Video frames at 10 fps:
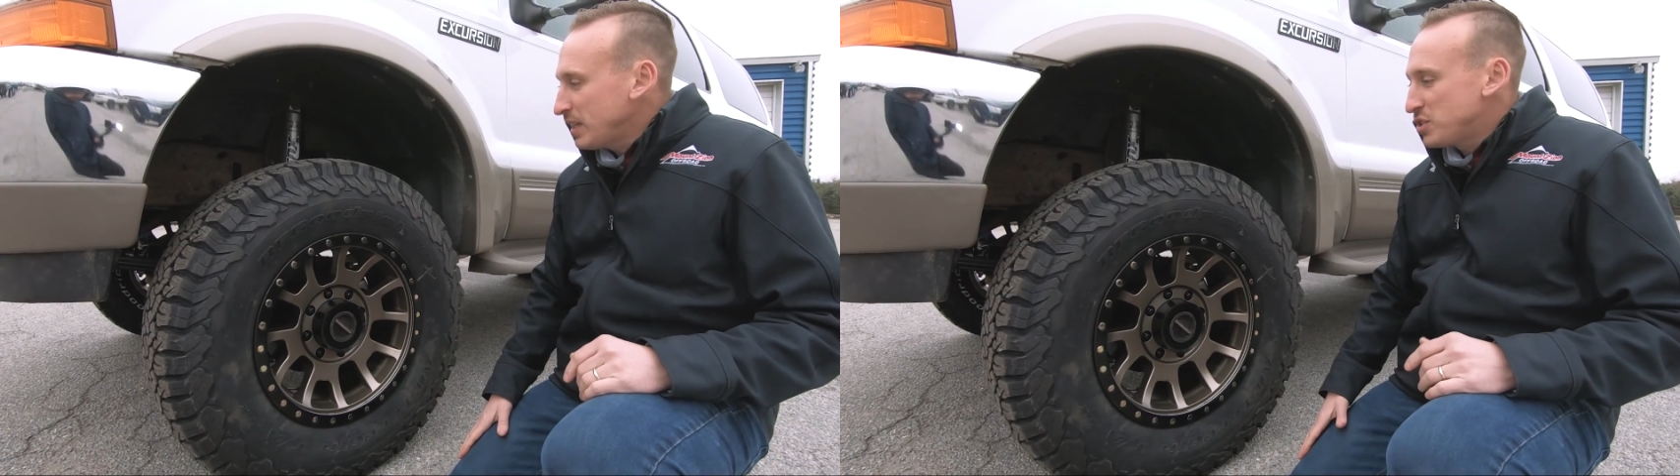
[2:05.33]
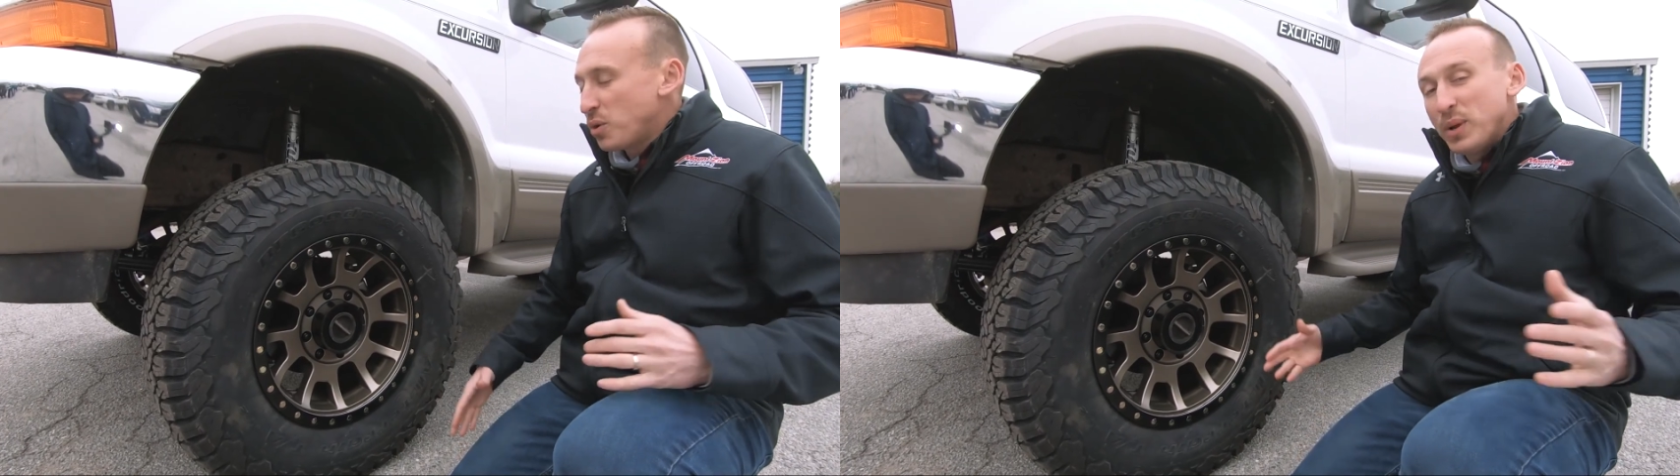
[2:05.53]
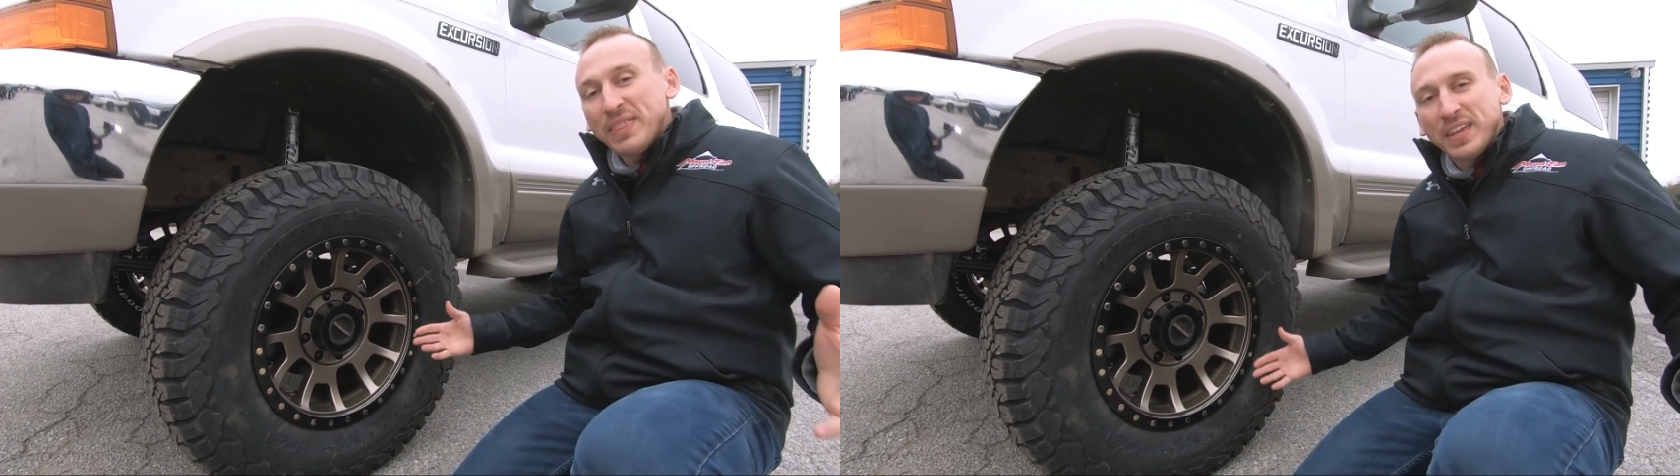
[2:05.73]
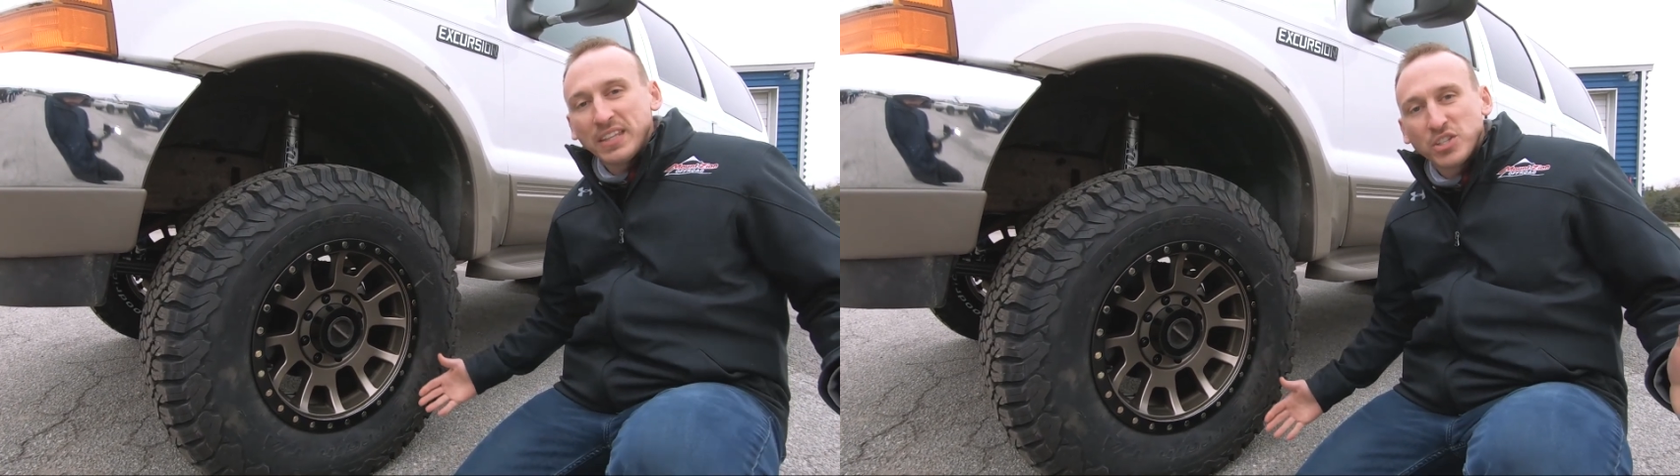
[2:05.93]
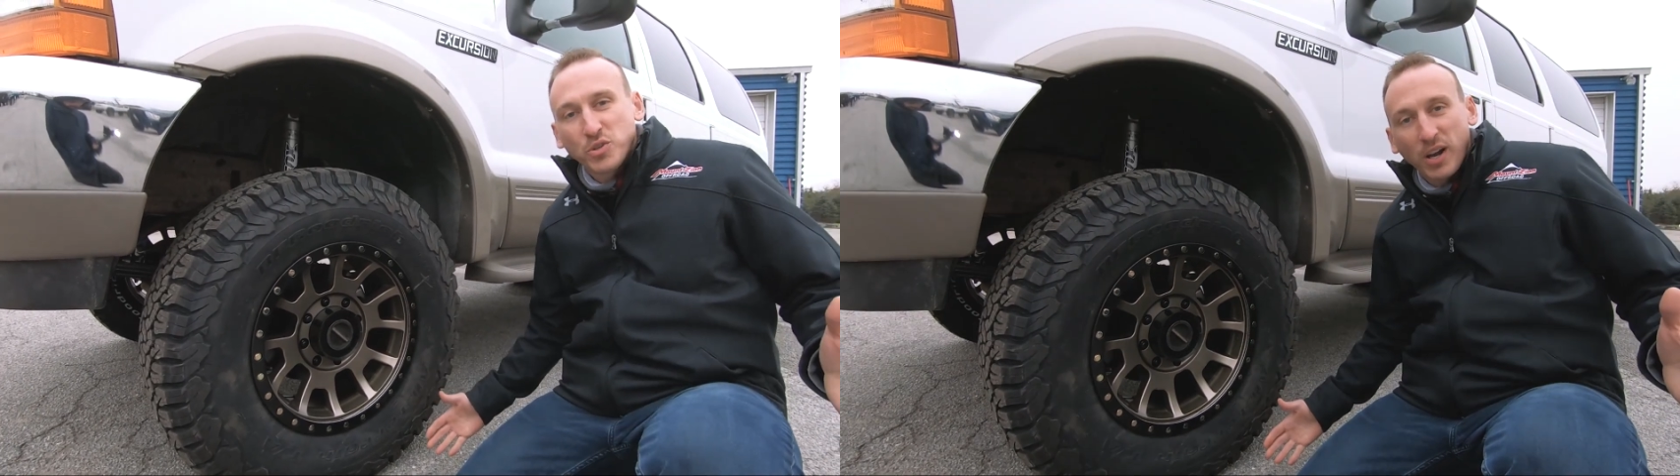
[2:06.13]
So we think
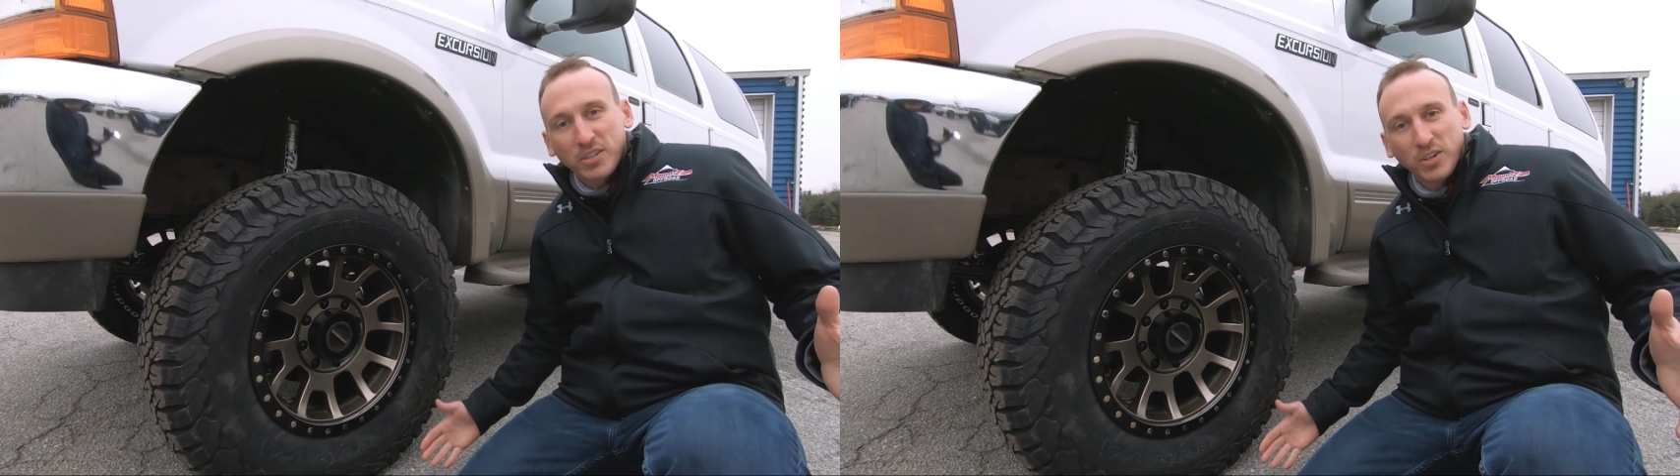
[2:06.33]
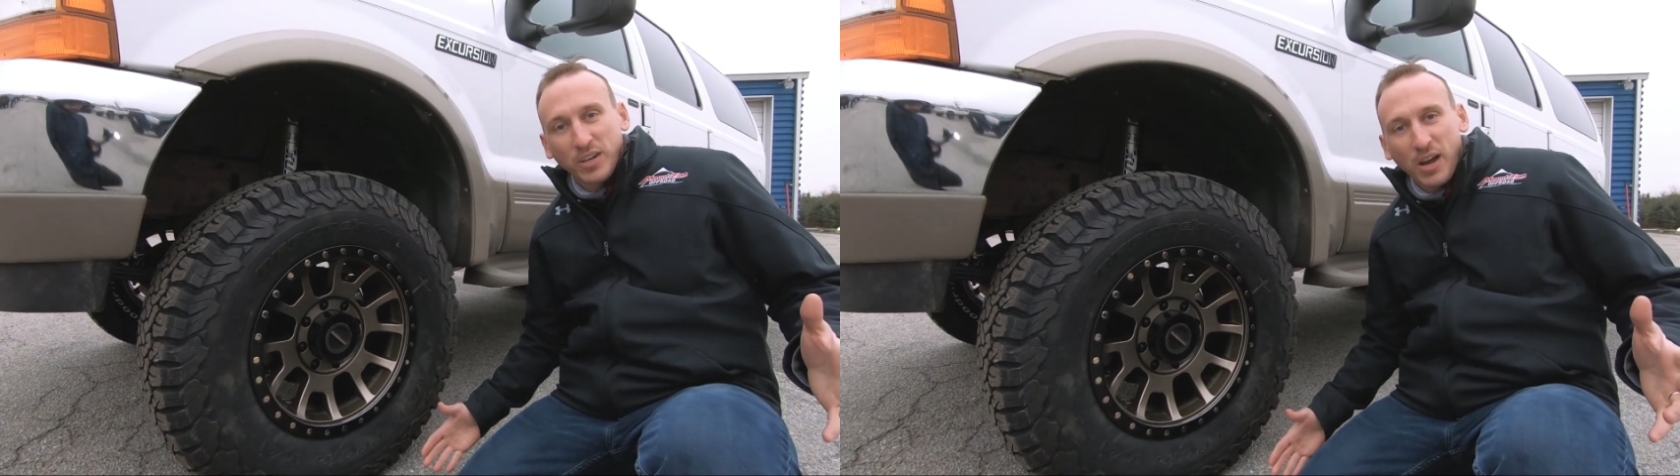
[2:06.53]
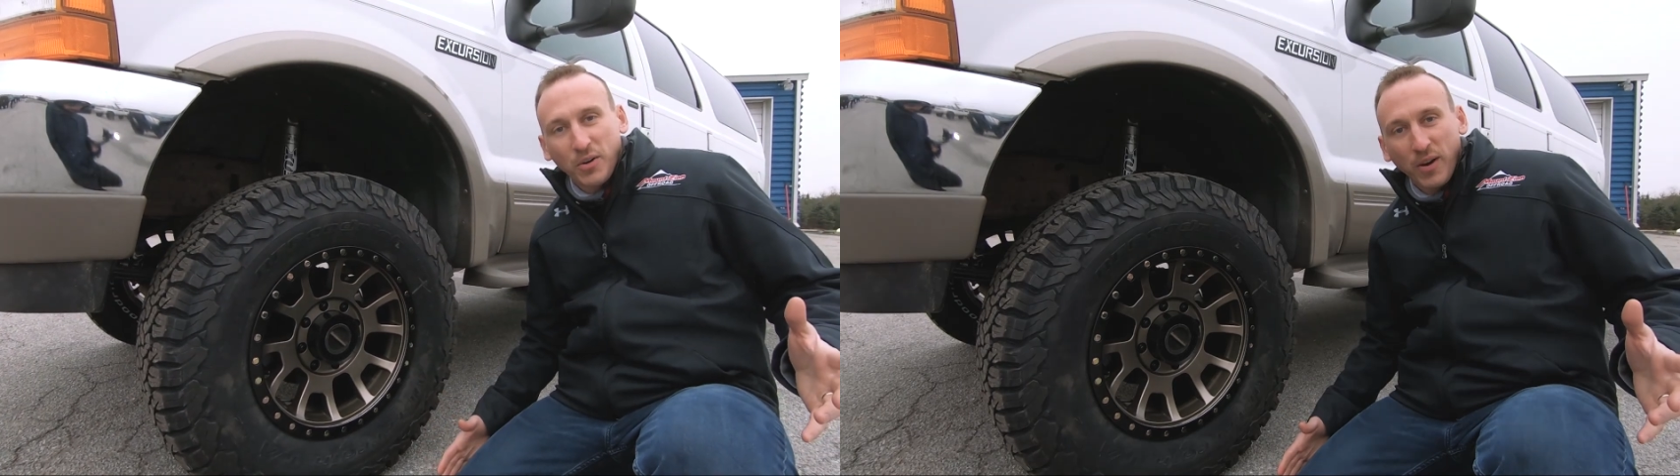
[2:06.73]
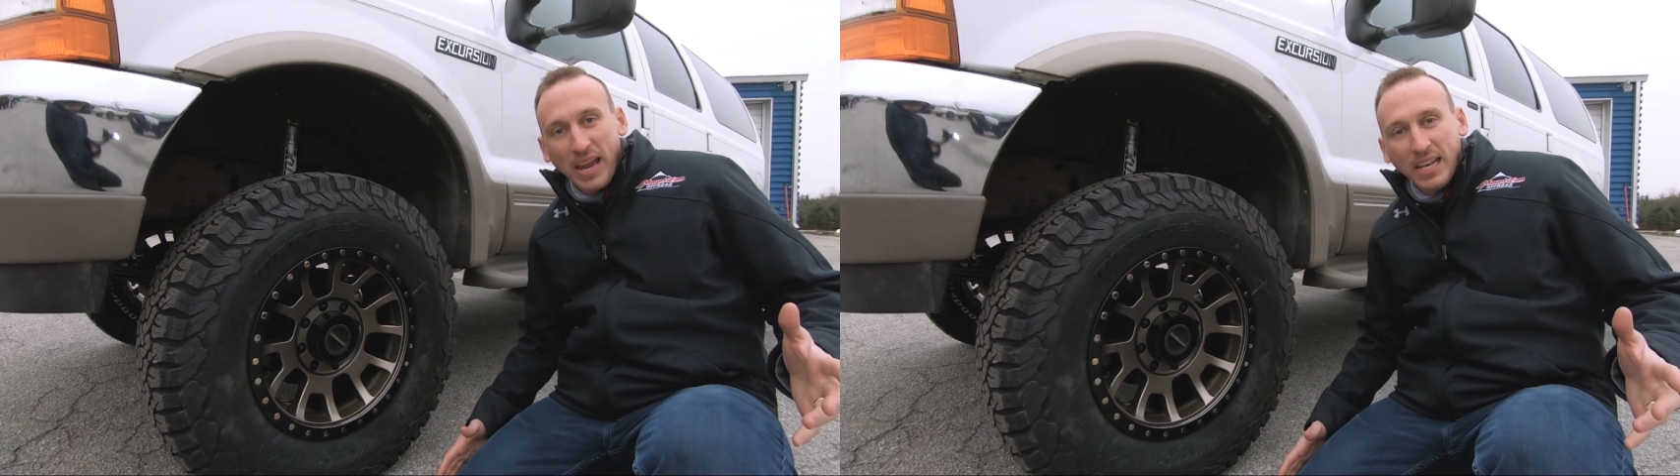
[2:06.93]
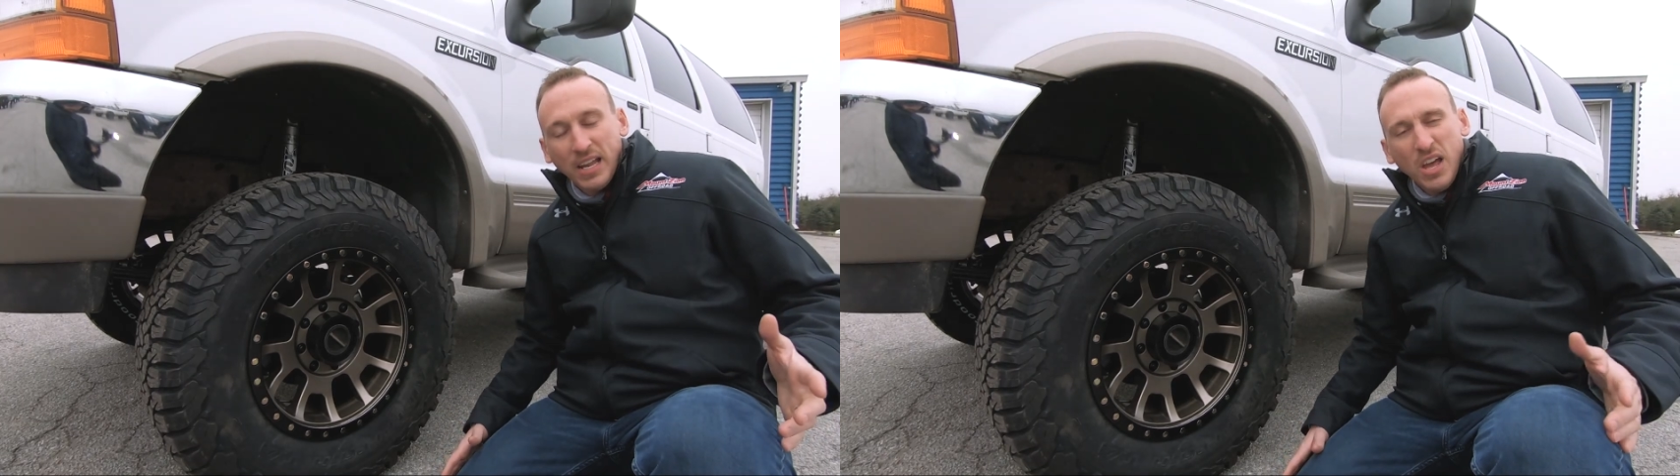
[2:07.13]
this truck turned out great.